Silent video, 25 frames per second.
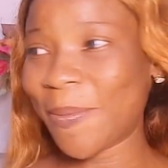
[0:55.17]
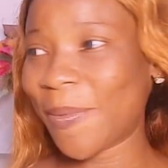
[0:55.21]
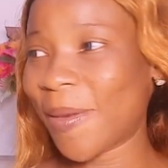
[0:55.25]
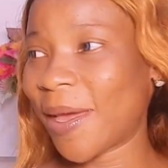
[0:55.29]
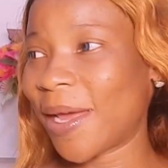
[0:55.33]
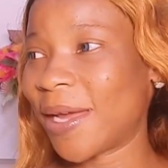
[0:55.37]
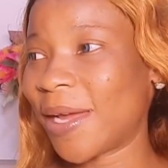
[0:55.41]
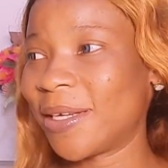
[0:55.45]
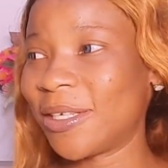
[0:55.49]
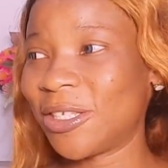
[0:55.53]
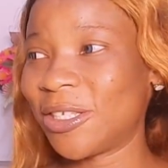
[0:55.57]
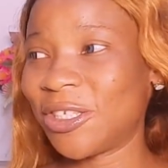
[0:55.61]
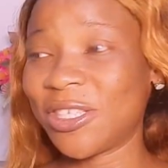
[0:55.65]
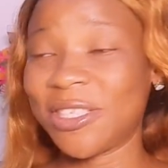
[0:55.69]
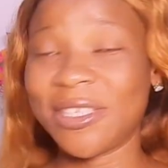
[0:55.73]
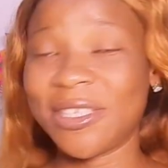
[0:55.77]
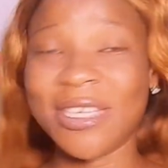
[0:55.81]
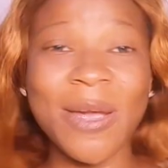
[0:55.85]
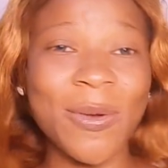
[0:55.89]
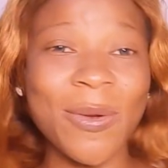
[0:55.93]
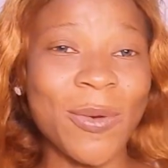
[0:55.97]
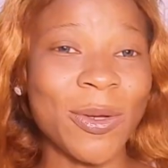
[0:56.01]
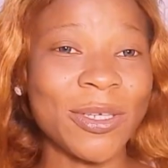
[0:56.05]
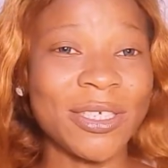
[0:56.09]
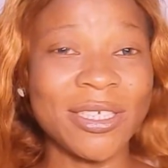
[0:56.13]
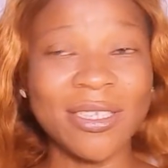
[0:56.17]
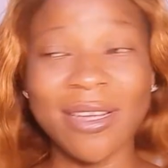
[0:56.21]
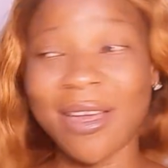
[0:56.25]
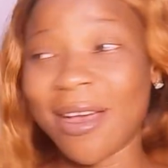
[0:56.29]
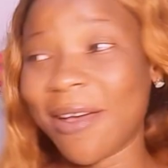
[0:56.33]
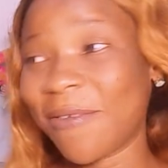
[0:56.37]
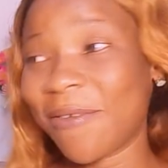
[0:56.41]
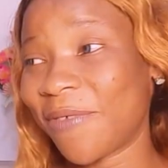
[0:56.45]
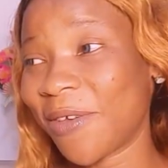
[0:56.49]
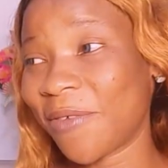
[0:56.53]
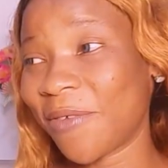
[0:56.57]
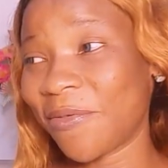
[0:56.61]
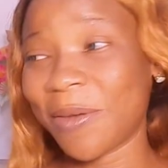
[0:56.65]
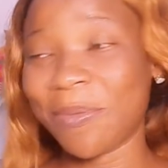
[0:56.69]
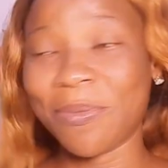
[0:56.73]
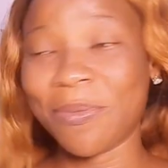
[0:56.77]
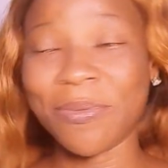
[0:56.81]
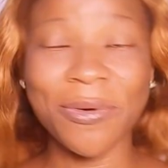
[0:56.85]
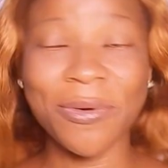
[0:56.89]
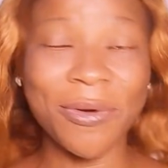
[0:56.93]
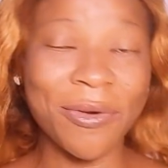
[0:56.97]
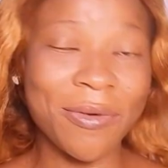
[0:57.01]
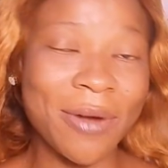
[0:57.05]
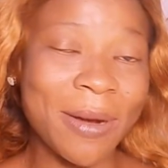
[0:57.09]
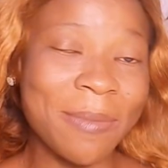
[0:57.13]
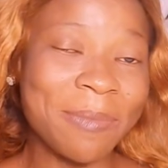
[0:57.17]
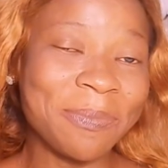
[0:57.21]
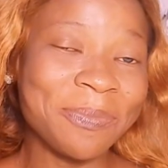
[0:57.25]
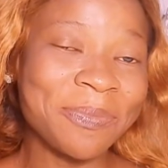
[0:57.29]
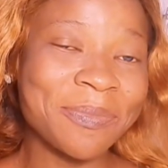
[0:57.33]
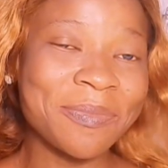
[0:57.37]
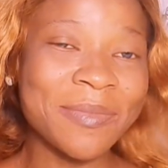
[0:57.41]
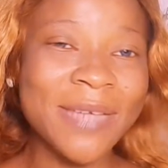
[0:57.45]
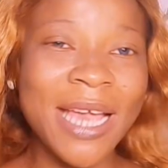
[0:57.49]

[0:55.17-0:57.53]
and she's here watching her favorite program